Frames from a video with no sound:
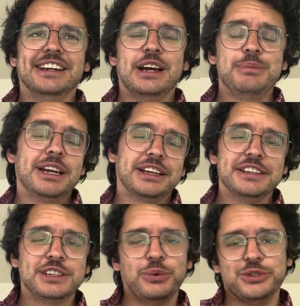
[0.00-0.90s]
I mean, I
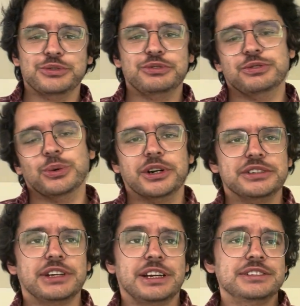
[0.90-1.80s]
guess I wasn't
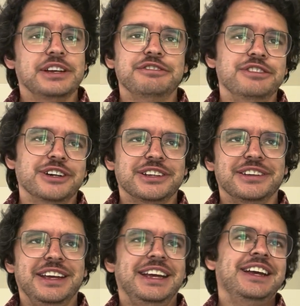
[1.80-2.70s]
forced. I guess I fucking